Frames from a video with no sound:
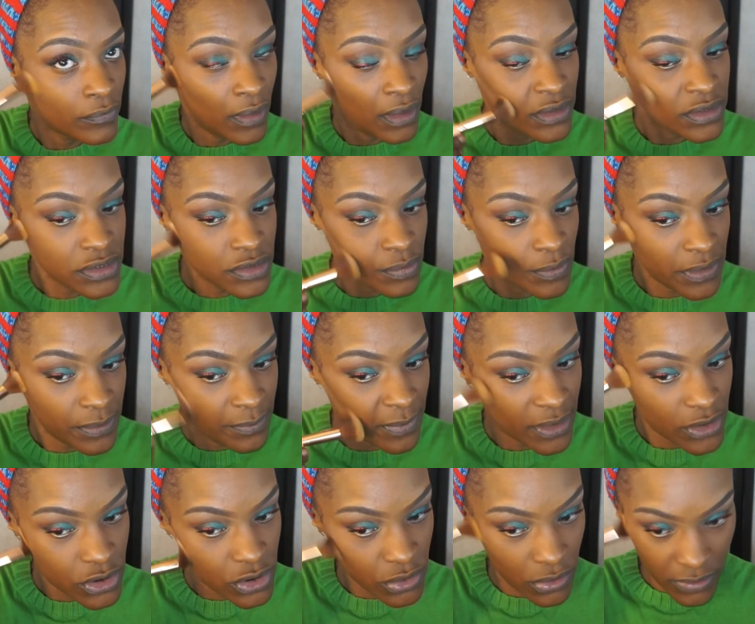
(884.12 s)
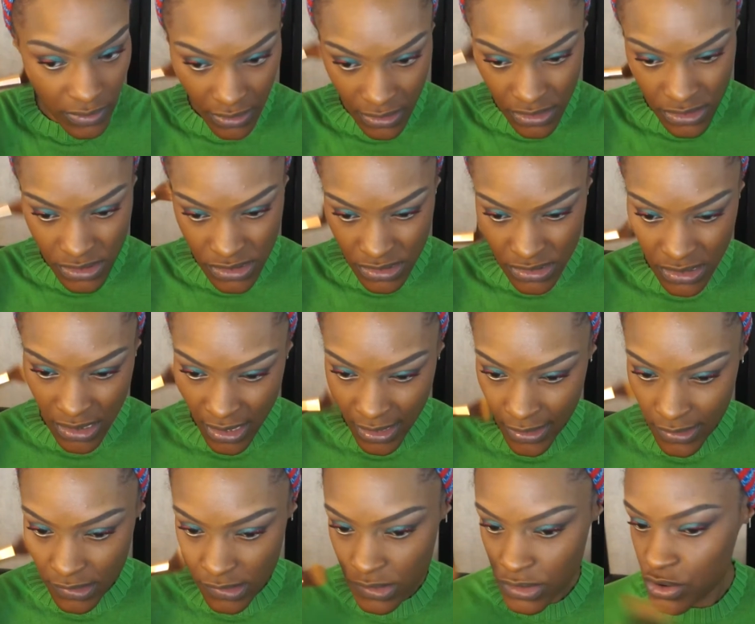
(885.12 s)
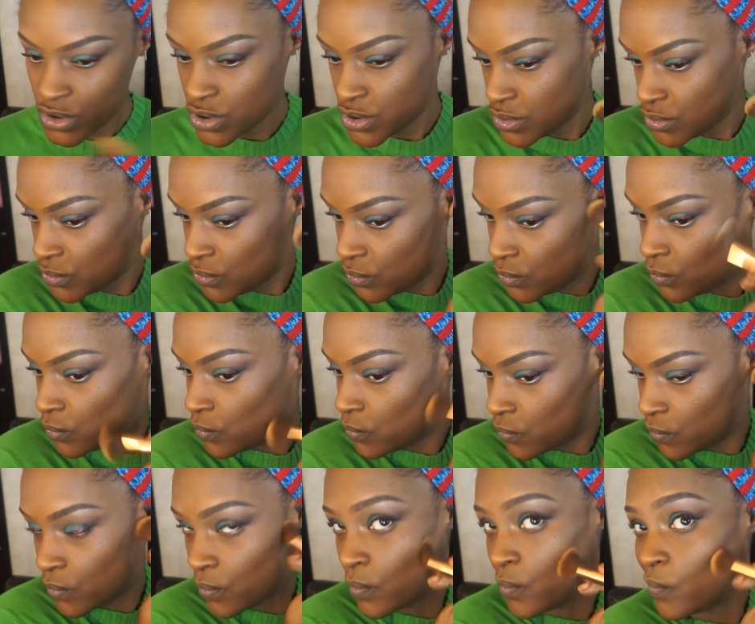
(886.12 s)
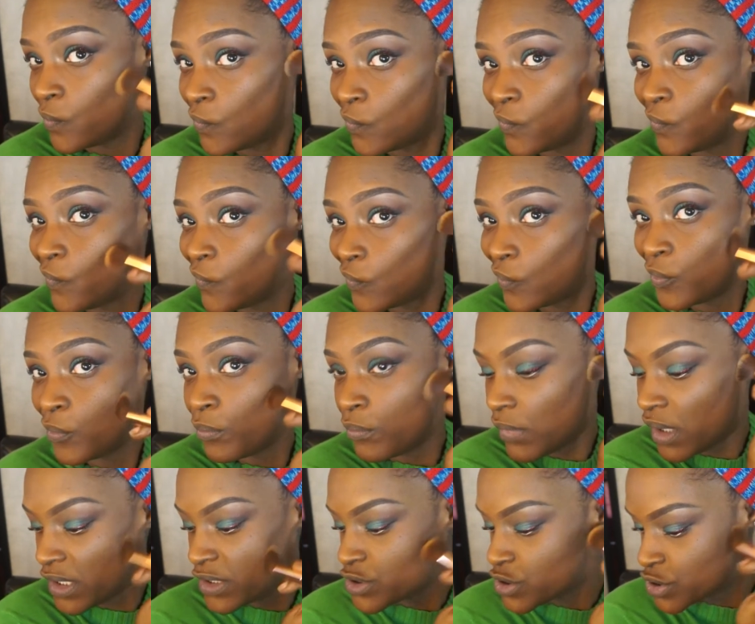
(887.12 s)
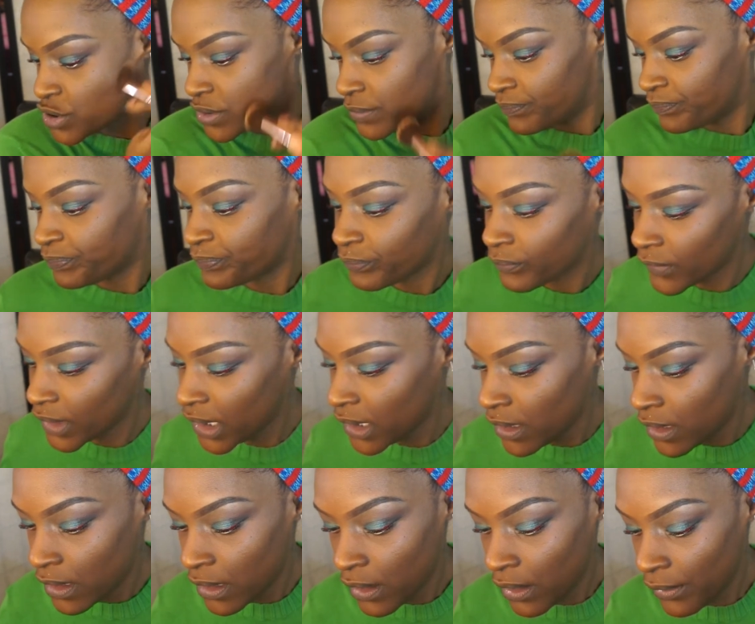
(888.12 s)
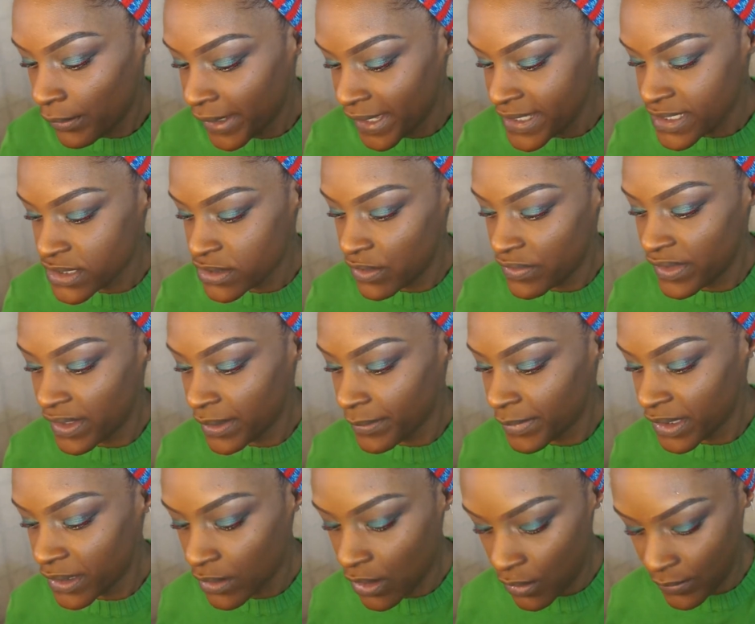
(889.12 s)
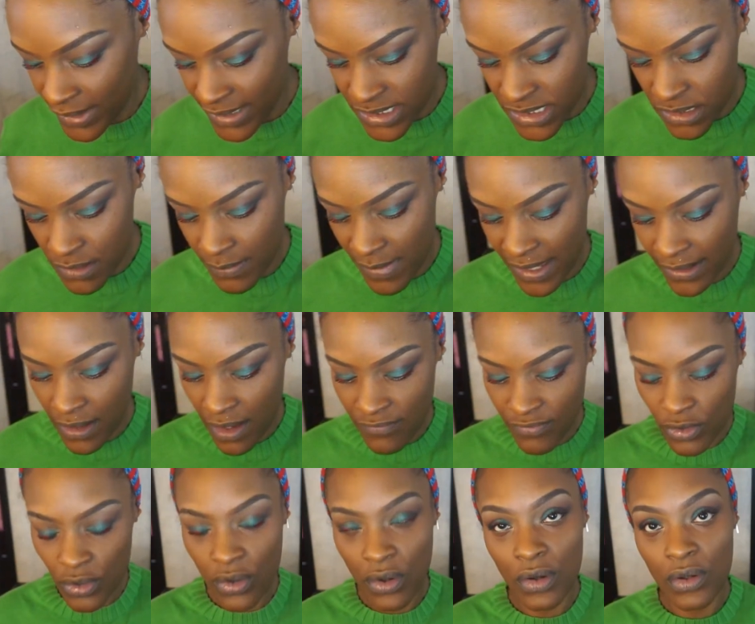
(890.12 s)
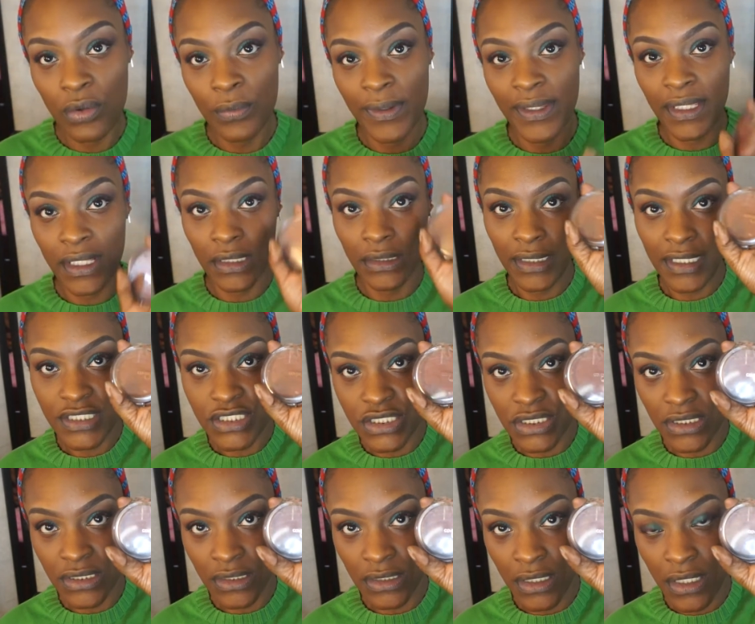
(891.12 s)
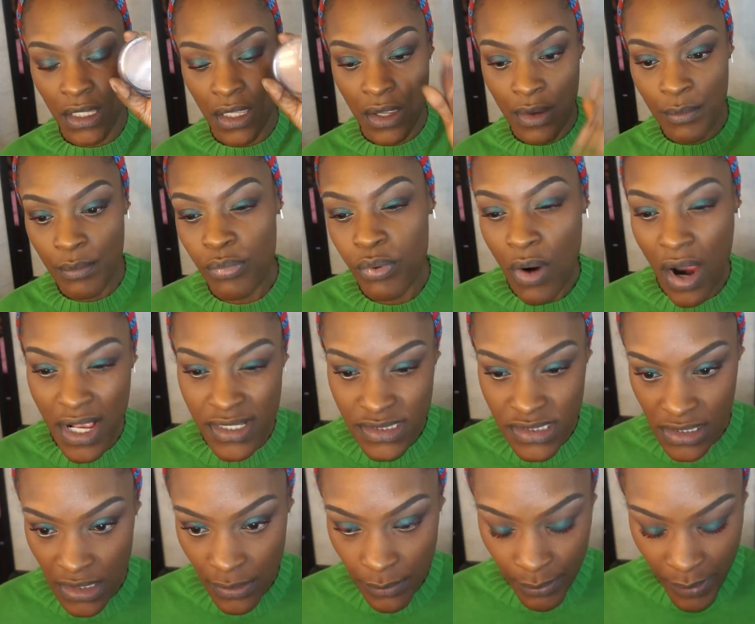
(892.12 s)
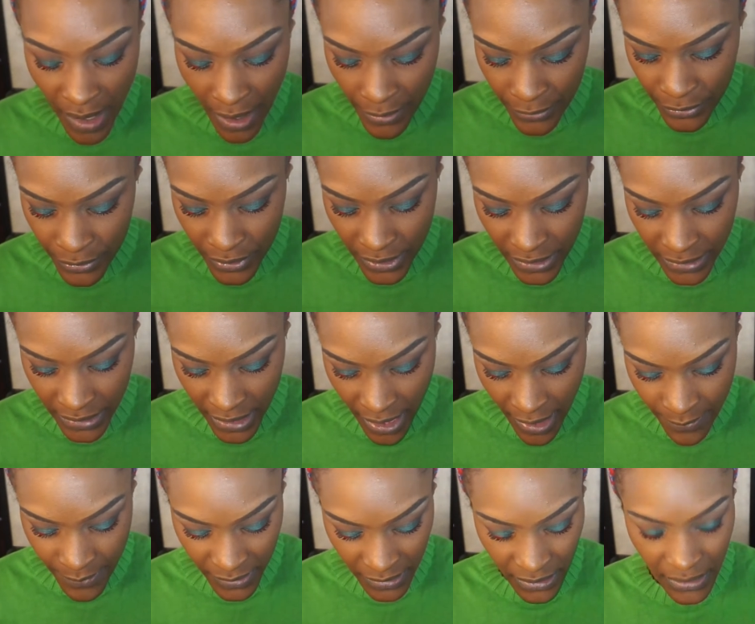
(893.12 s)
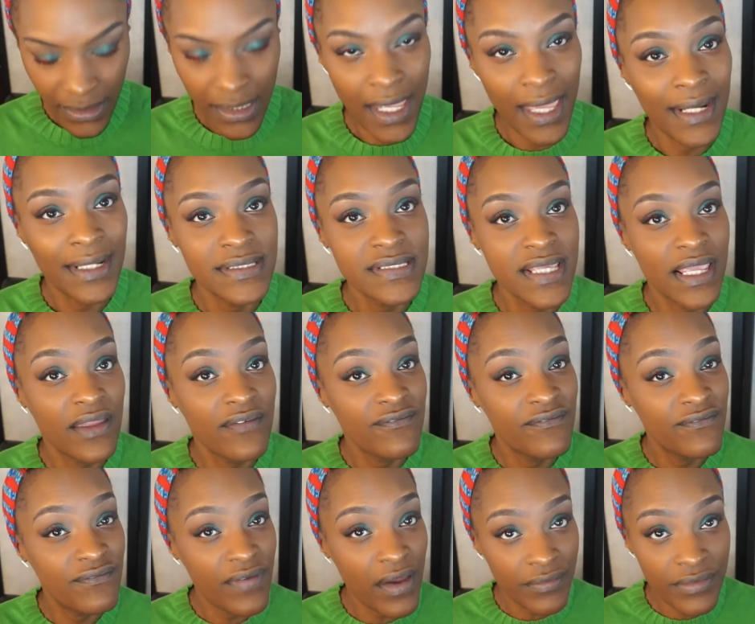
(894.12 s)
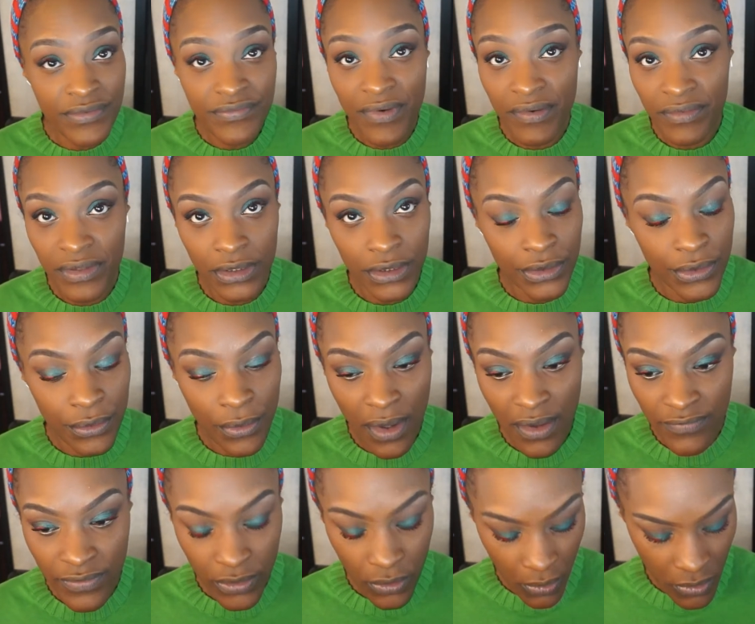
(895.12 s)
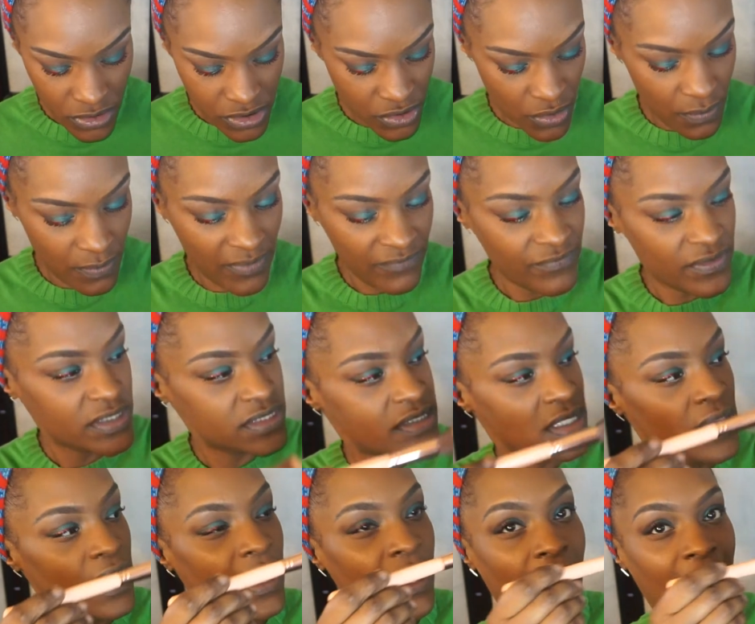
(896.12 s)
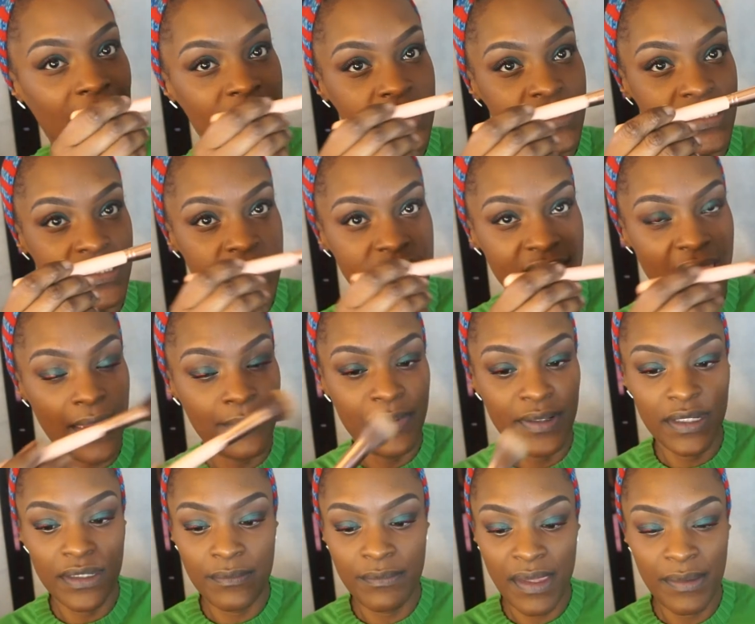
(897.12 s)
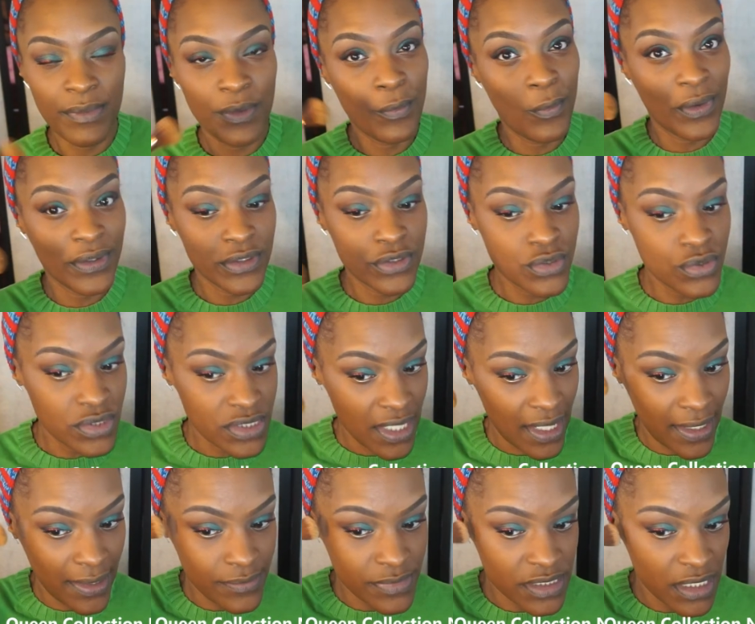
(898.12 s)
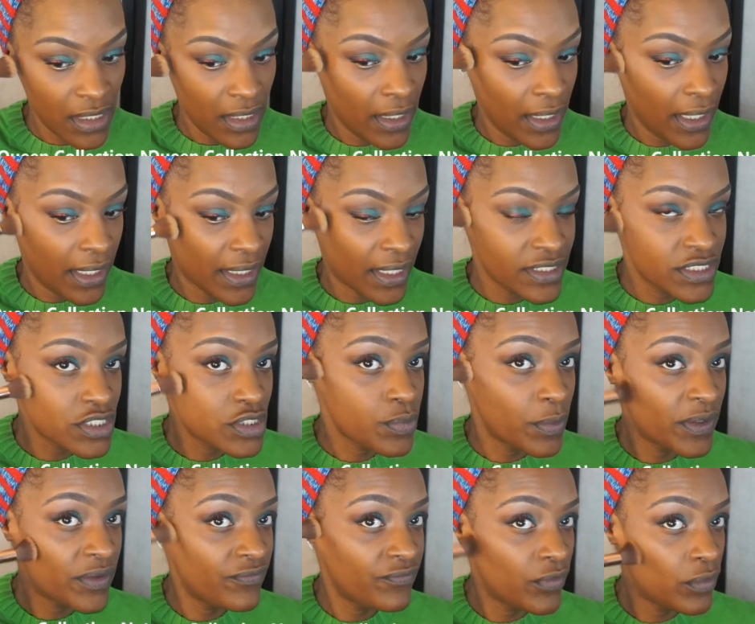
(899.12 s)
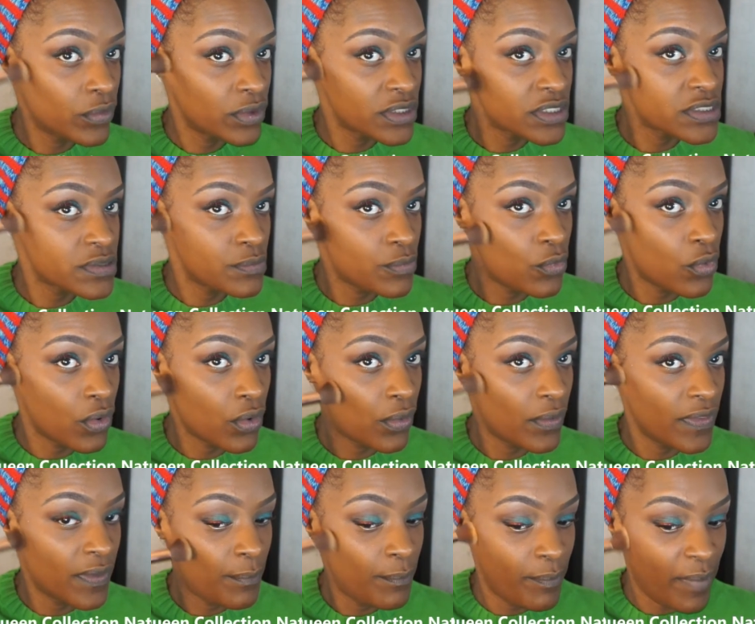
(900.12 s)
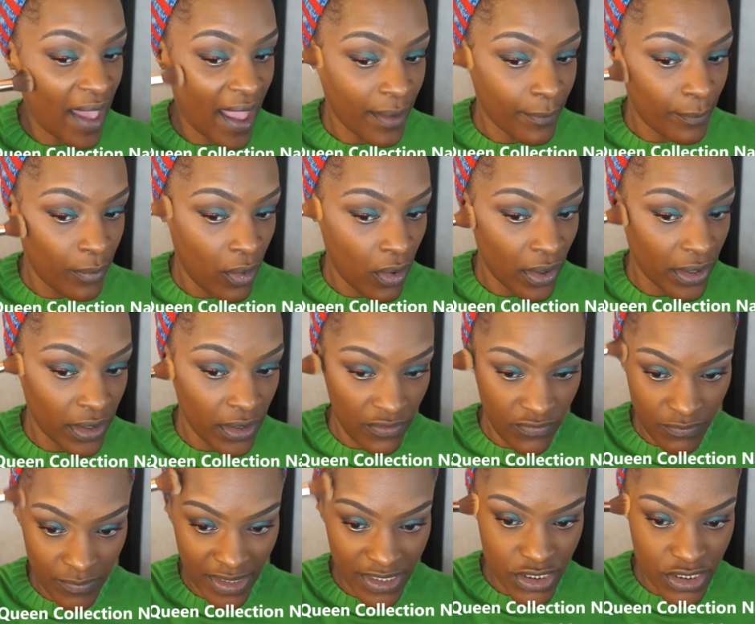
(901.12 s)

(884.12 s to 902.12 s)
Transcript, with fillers: I just want to make sure that it's not too much. Okay, so then I'm going to go into my CoverGirl Queen Collection bronzing powder in Ebony, and I take very, very little of it also on my face. I just dab it in maybe one or two times, and I just want to focus more on the back part of my